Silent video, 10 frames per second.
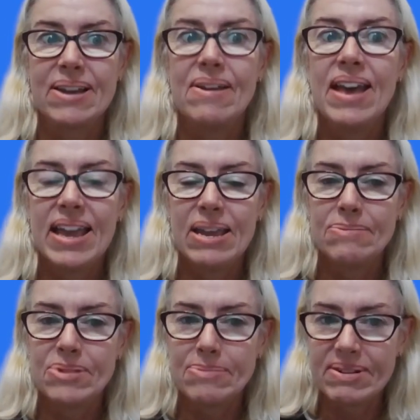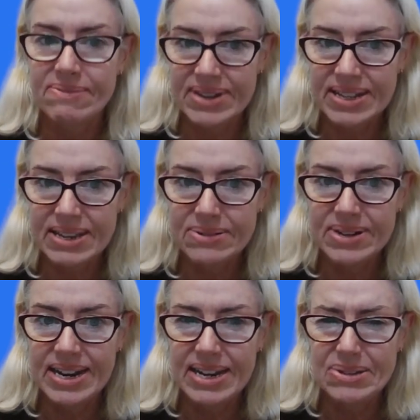So it will be a really good
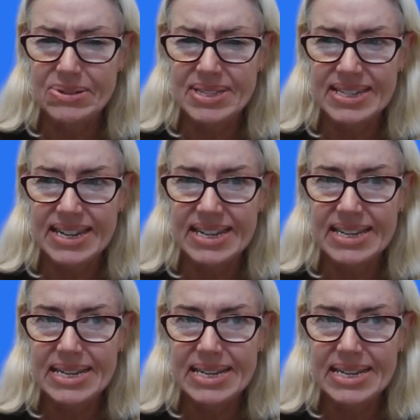and interesting